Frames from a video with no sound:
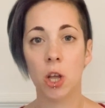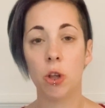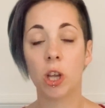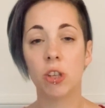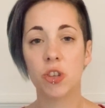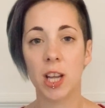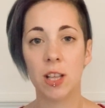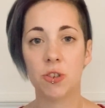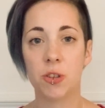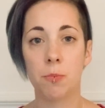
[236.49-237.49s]
you can
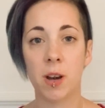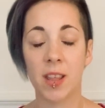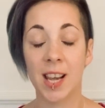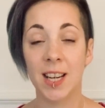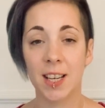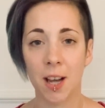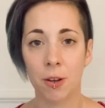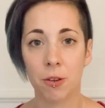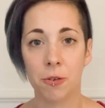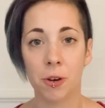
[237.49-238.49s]
change to breathing in and
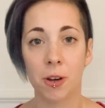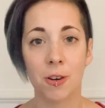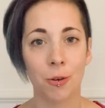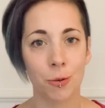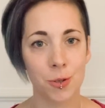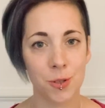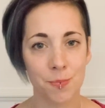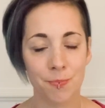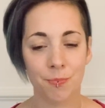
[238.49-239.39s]
out through your nose.